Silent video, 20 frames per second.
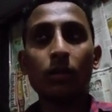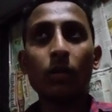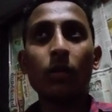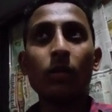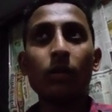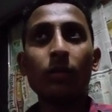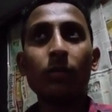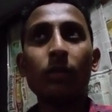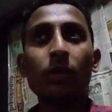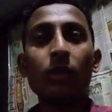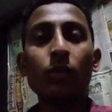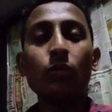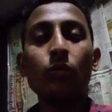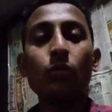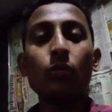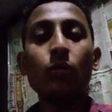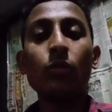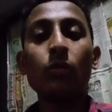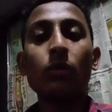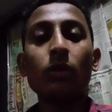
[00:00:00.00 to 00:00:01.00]
or a
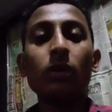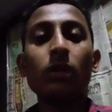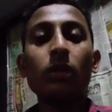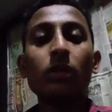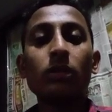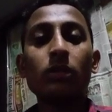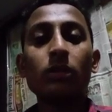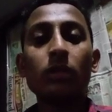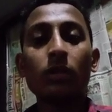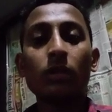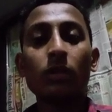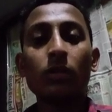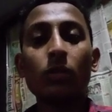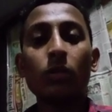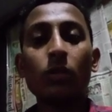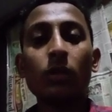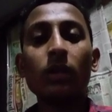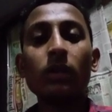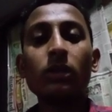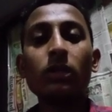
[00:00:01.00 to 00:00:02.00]
new
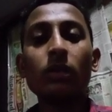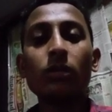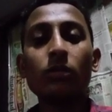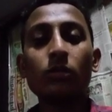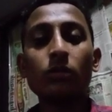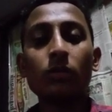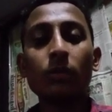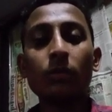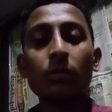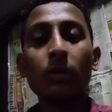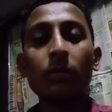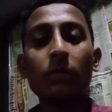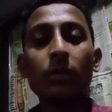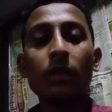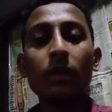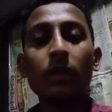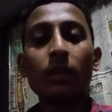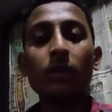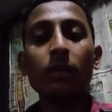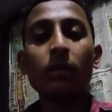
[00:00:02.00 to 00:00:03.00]
location to the
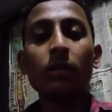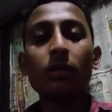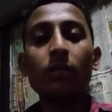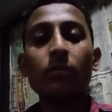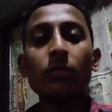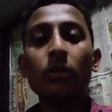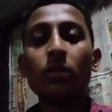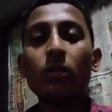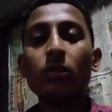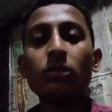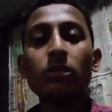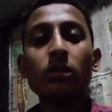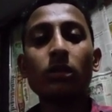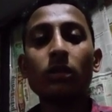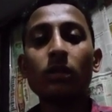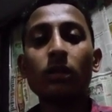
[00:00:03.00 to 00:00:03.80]
memory, because